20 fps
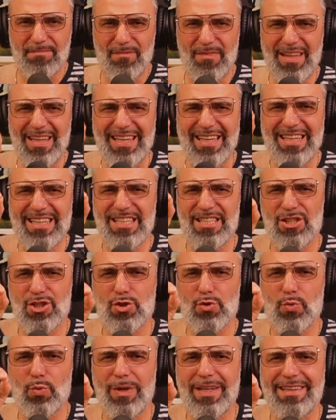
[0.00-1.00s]
He
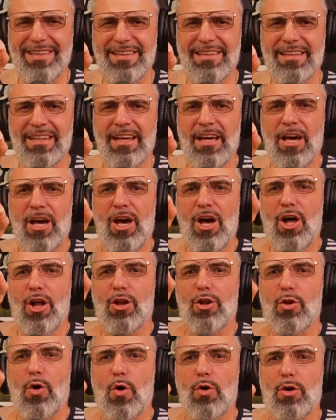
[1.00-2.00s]
sweetened
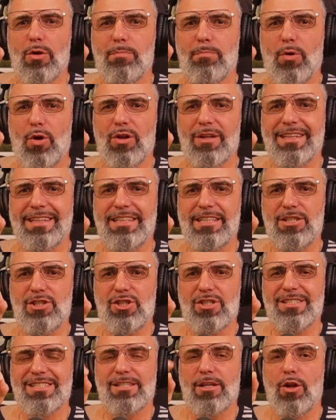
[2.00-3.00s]
local
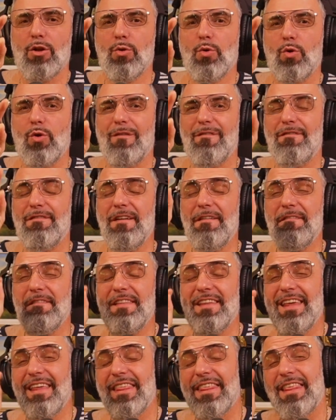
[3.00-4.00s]
politicians. Look,
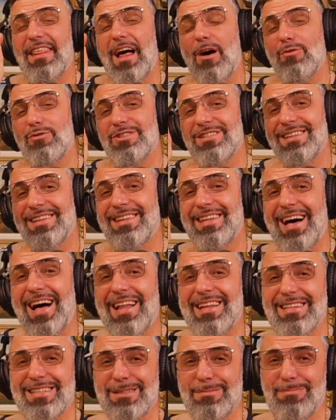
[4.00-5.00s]

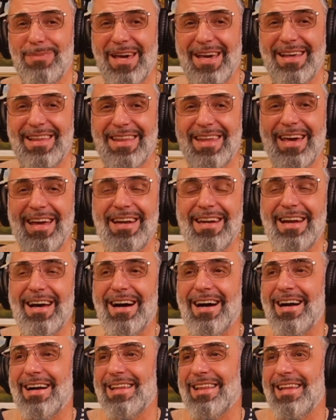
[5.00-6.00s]
$50,000 back then
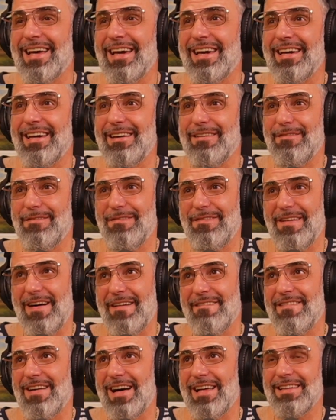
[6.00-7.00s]
are like
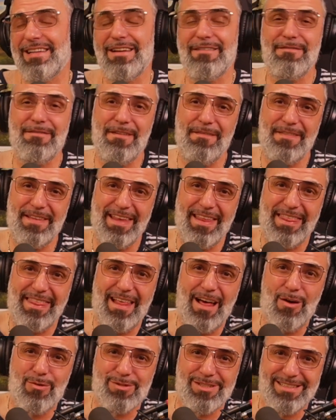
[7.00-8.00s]

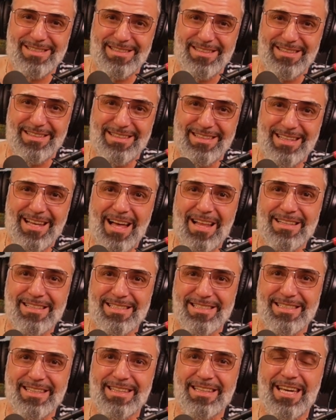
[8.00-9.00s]
$550,000
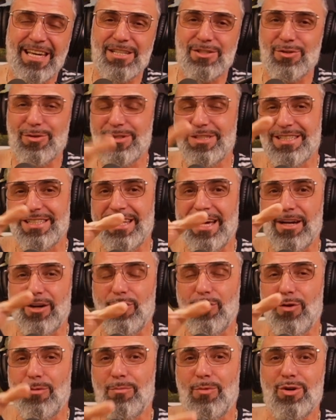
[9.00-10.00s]
today, so it's like
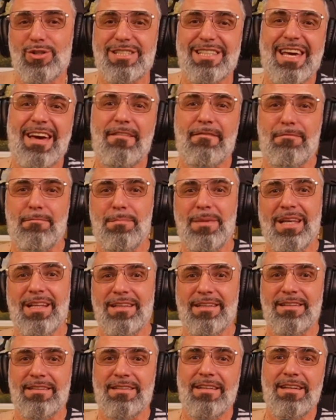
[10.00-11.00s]
almost
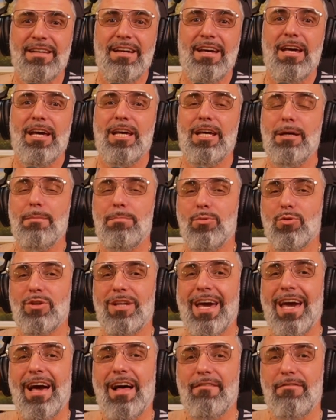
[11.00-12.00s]
$500,000. He put
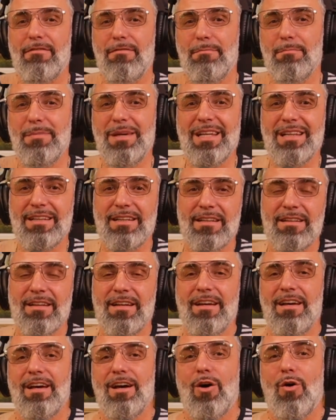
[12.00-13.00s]
$500,000
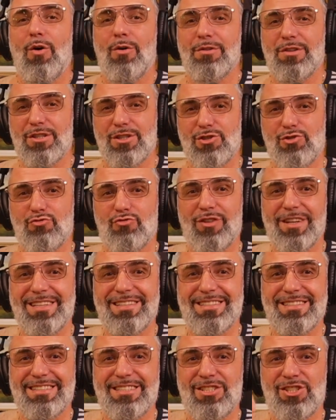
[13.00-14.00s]
on the
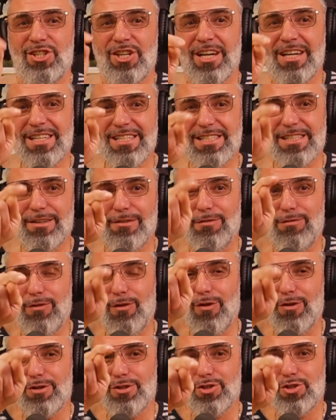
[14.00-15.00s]
streets just
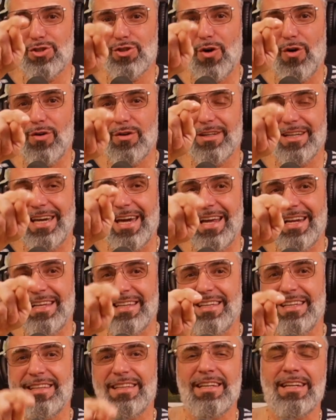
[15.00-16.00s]
for John
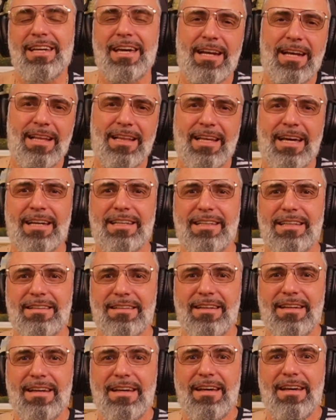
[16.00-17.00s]
Kennedy to get elected.
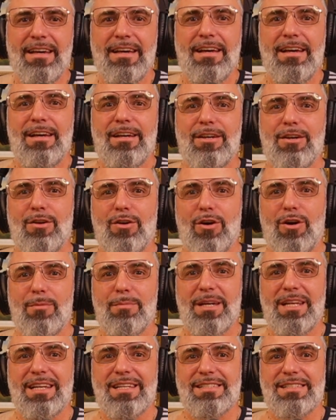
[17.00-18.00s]
You know what I
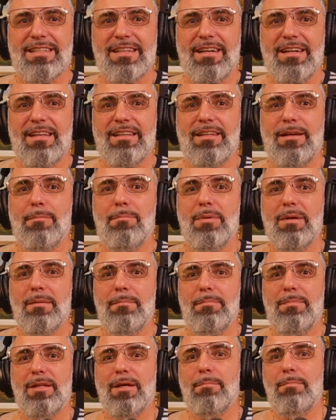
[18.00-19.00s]
mean,
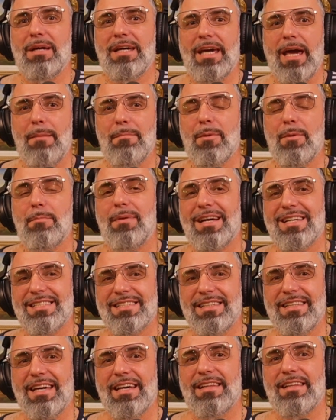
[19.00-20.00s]
to become a
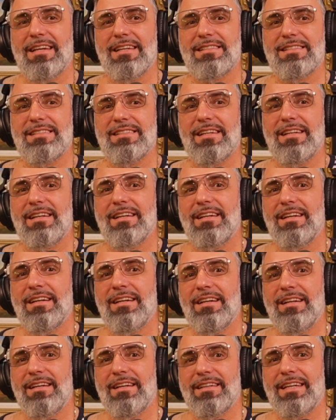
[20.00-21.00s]
president as
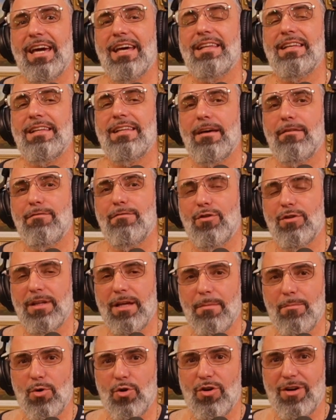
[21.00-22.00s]
a candidate for
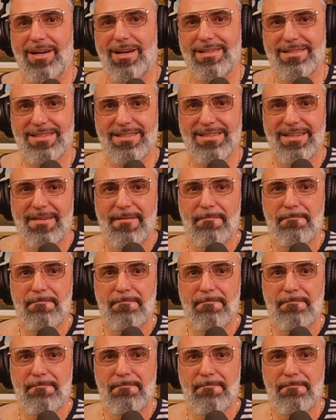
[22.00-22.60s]
Democrats.